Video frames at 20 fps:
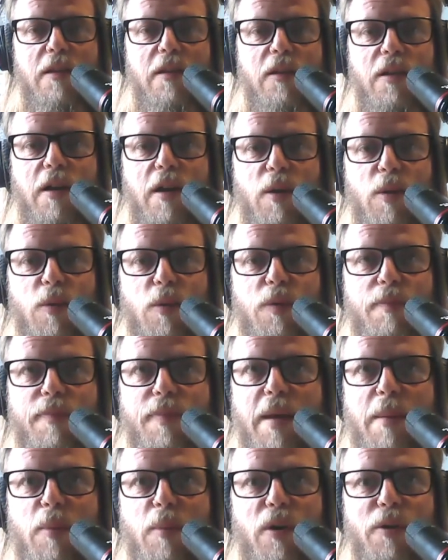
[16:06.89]
You know,
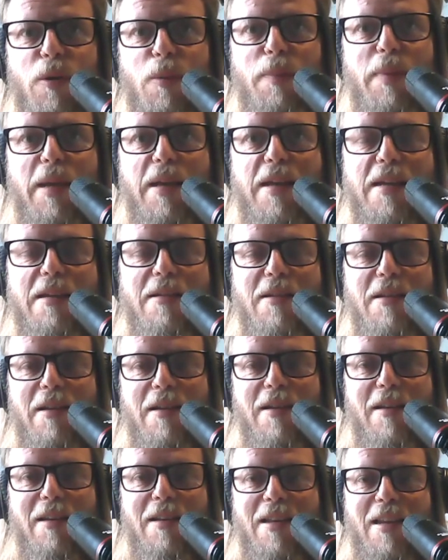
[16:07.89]
they might not be
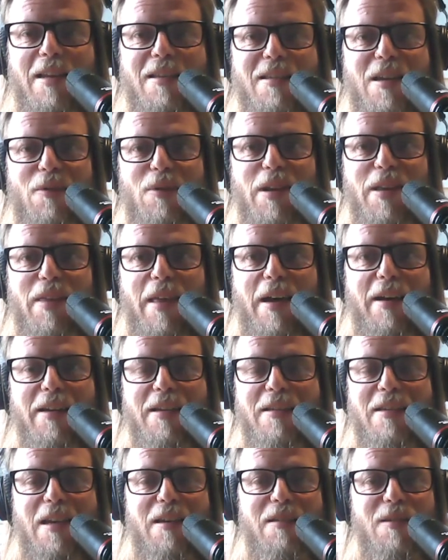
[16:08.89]
necessarily that
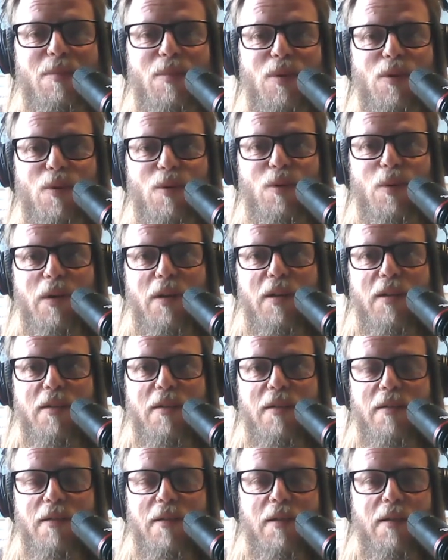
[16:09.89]
accessible,
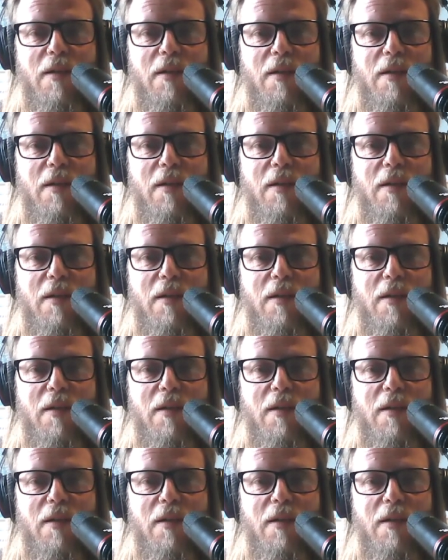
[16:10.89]
and